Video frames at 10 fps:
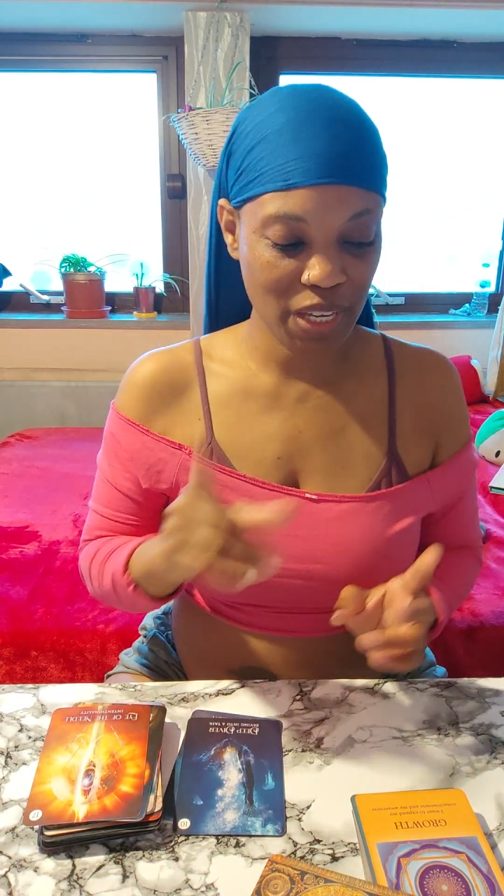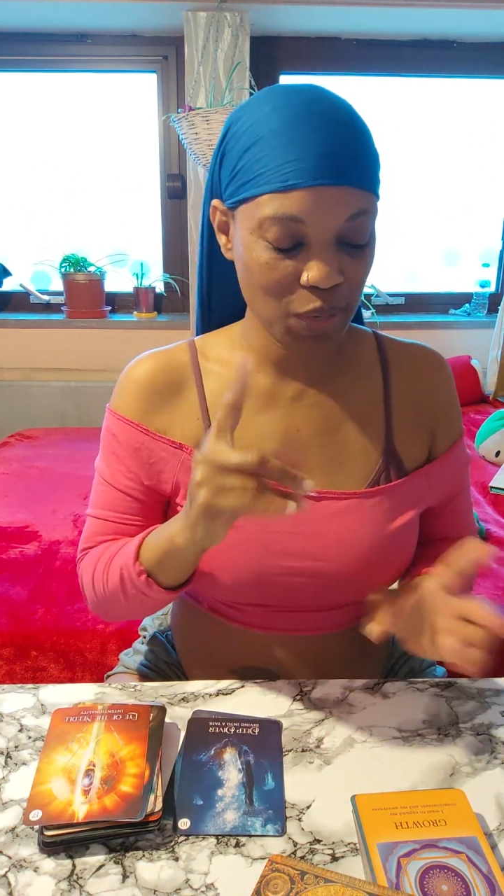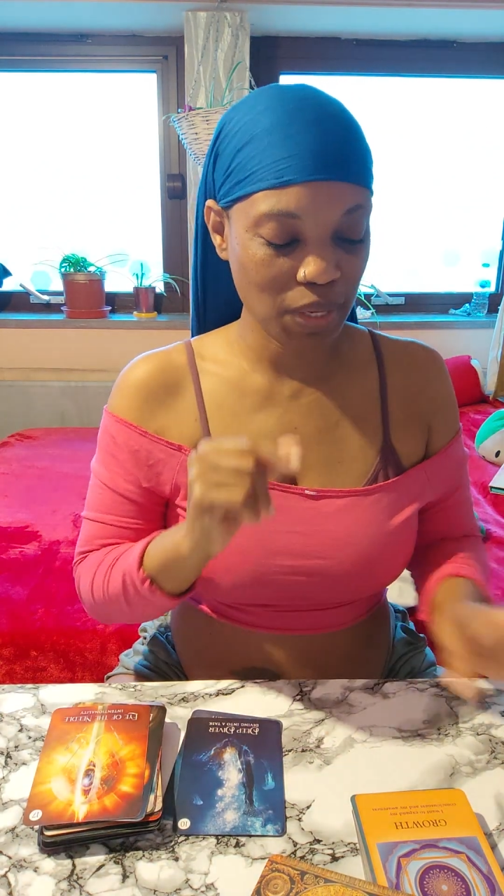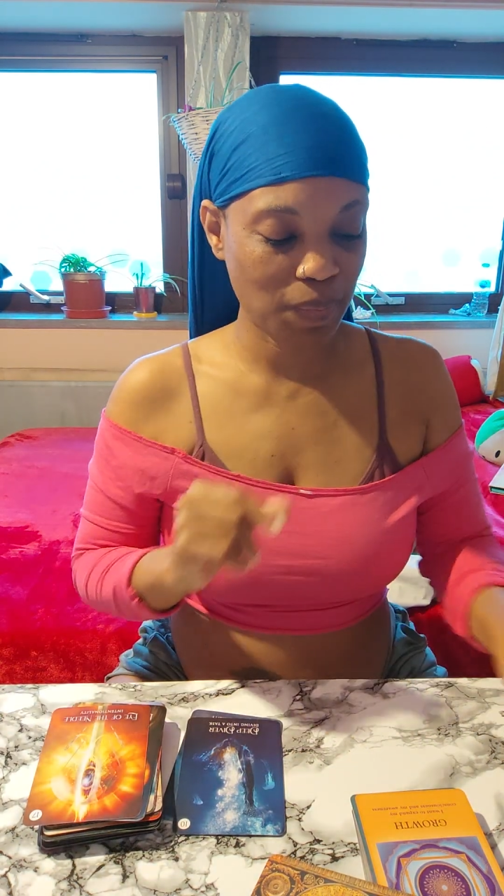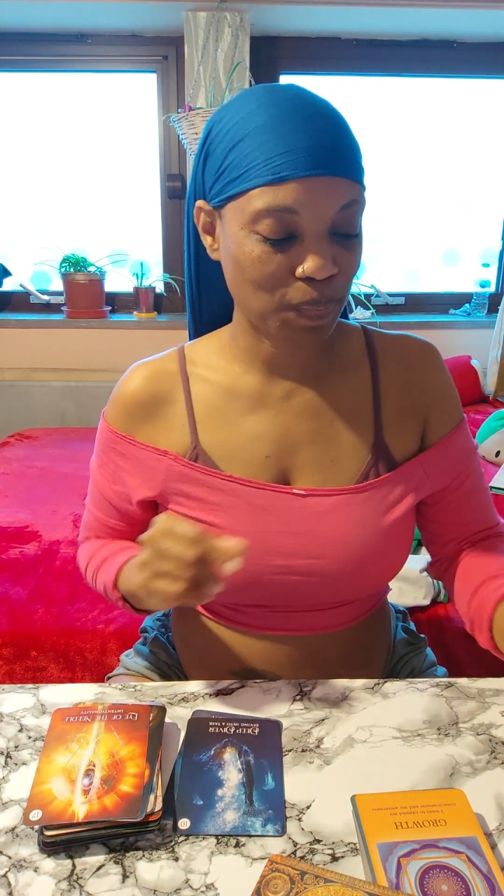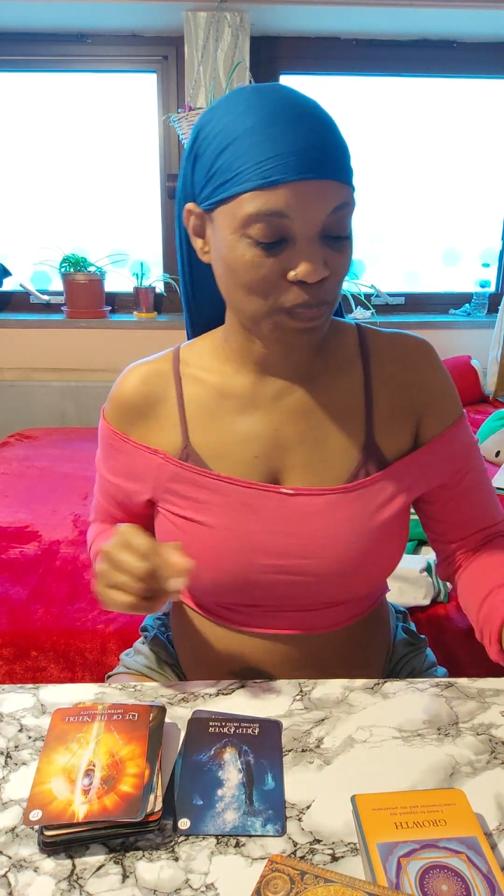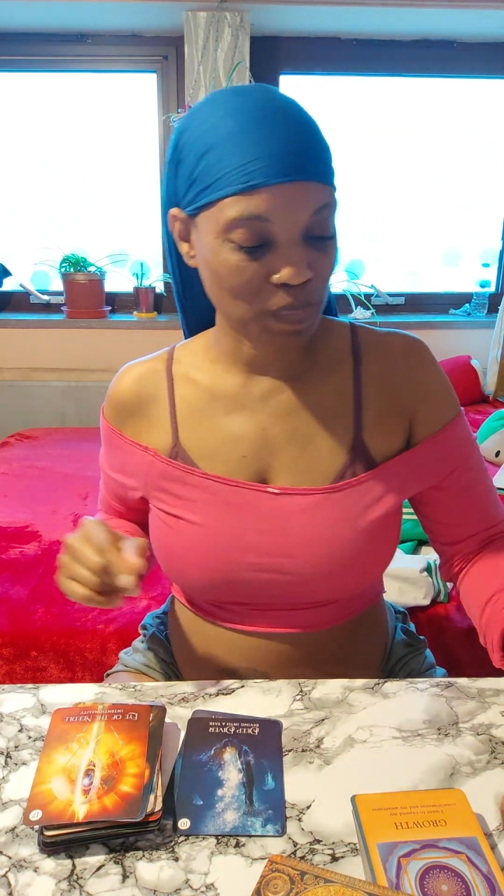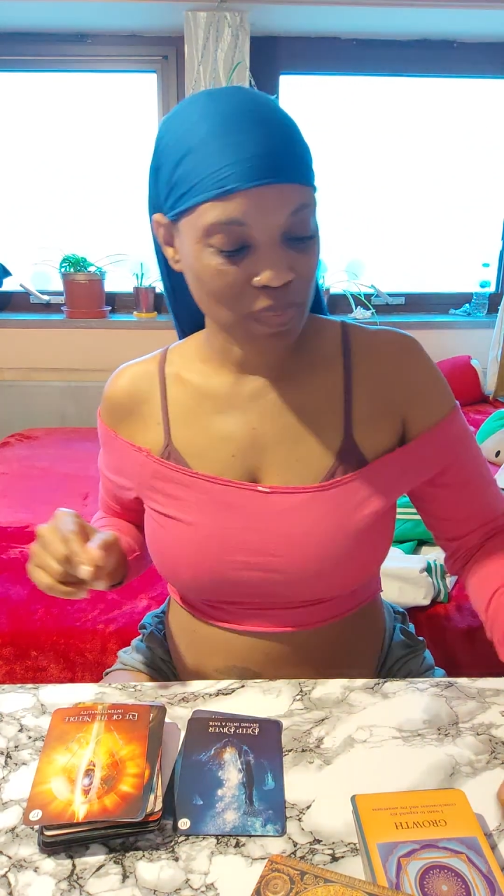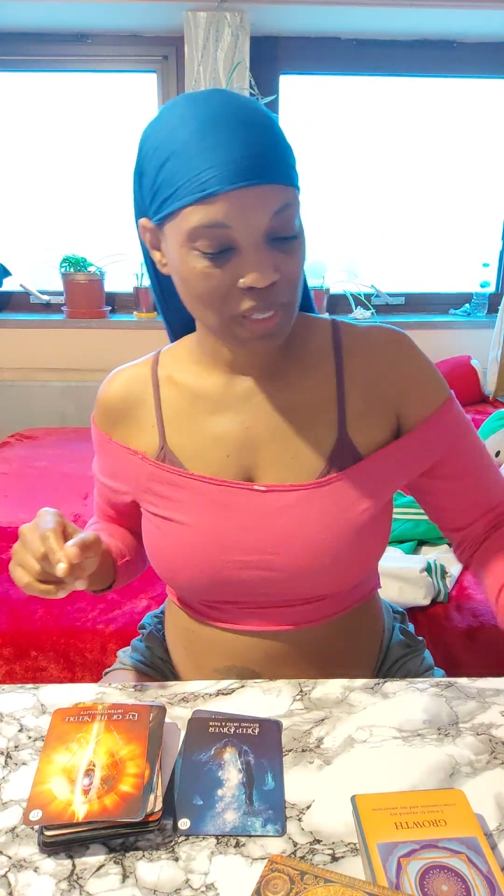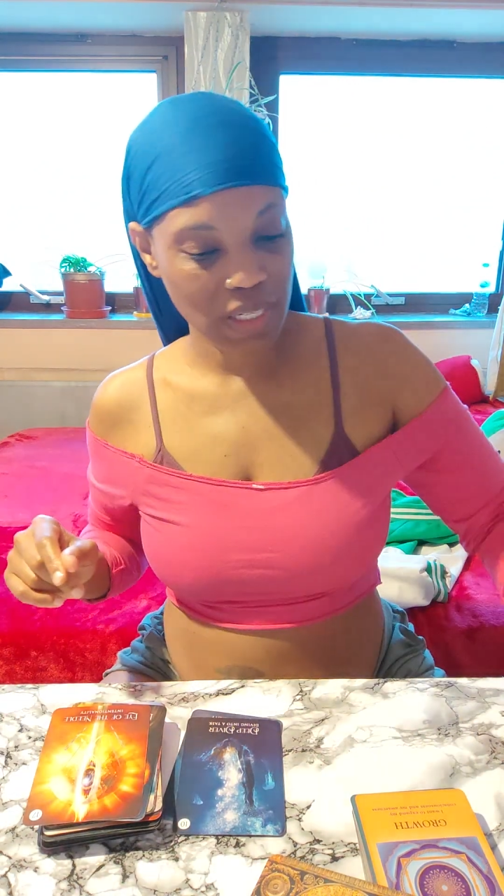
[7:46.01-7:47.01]
Anyway,
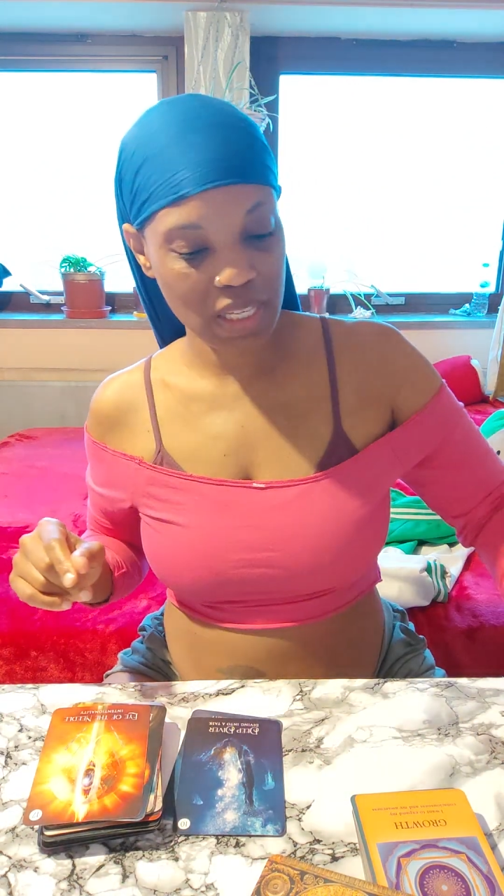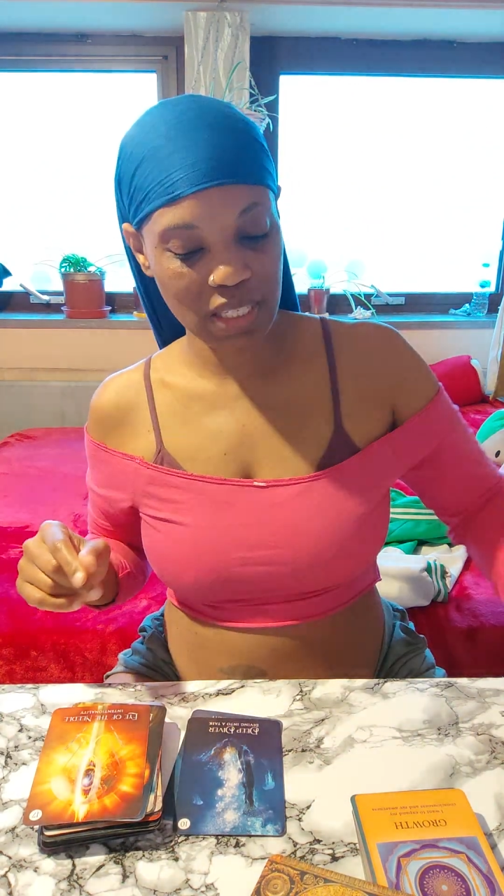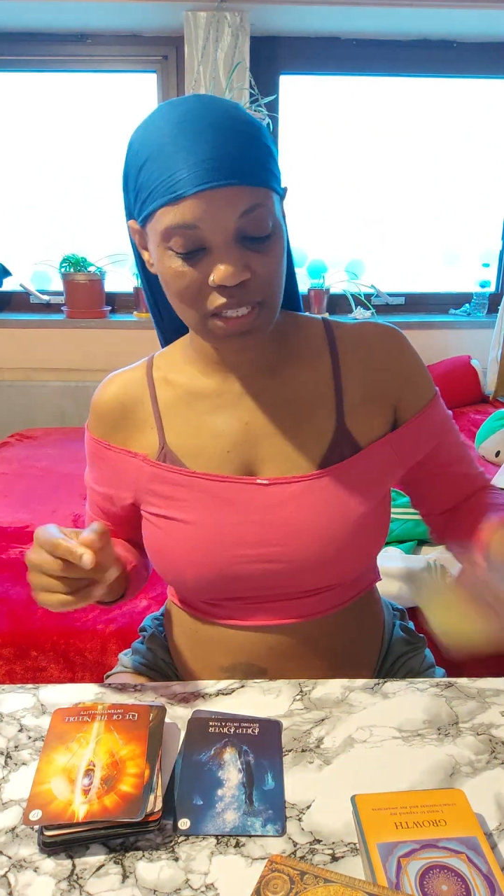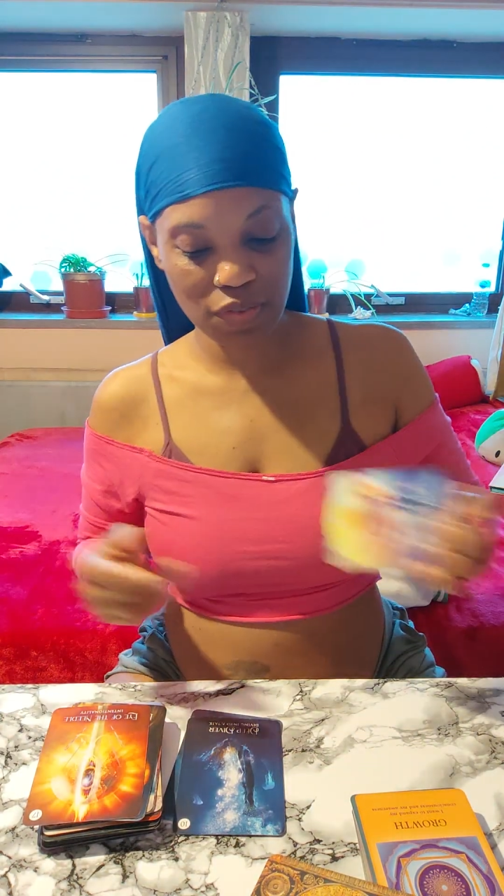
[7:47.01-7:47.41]
let's see.